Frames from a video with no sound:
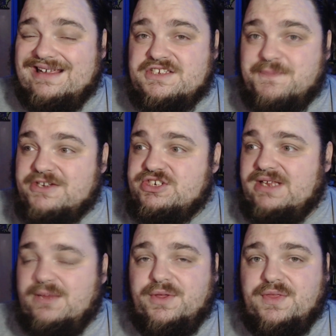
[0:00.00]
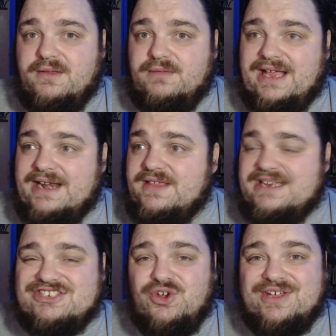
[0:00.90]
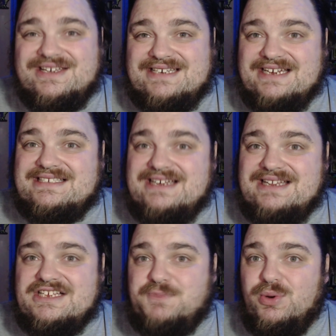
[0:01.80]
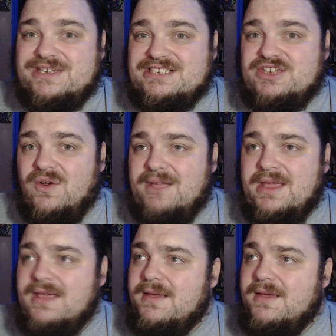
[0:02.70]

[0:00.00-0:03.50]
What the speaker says: especially with a ladder that is so contested at this point in time.